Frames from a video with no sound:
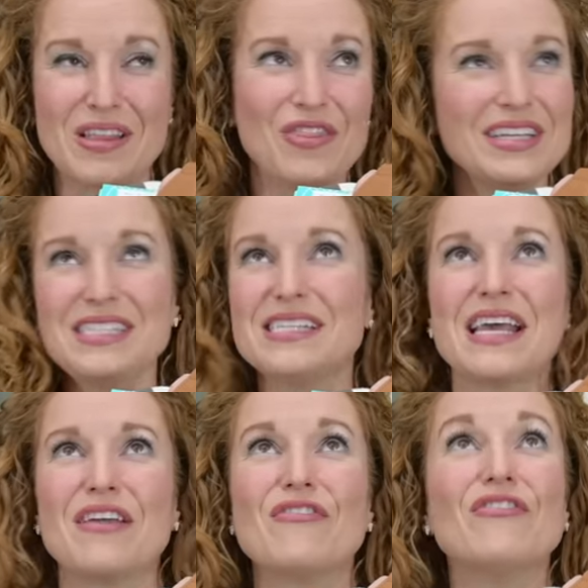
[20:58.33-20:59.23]
This is
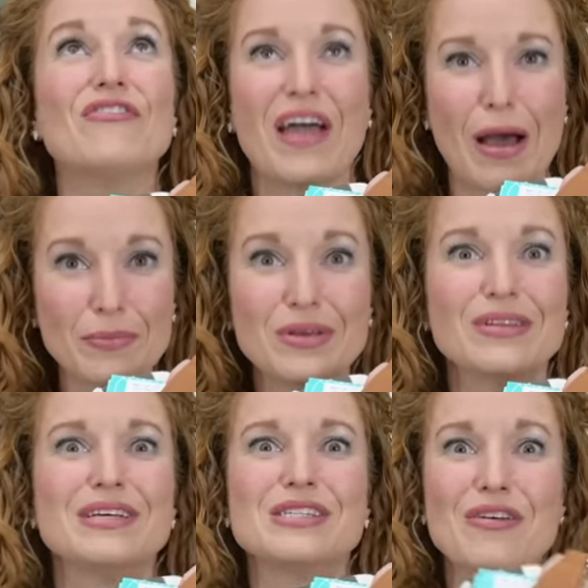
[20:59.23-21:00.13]
a
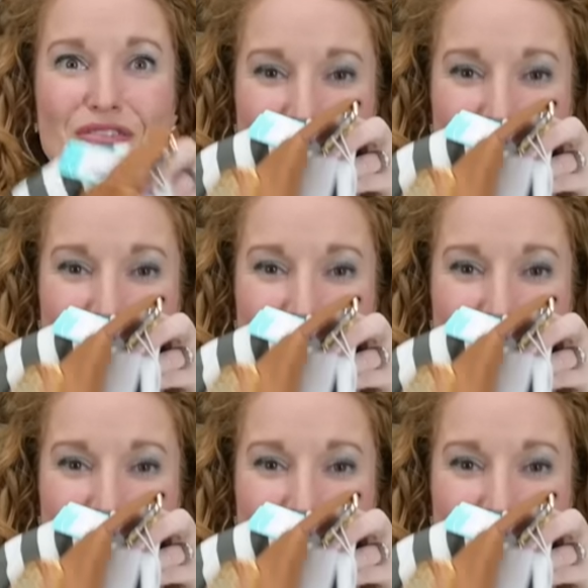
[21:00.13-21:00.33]
fabulous,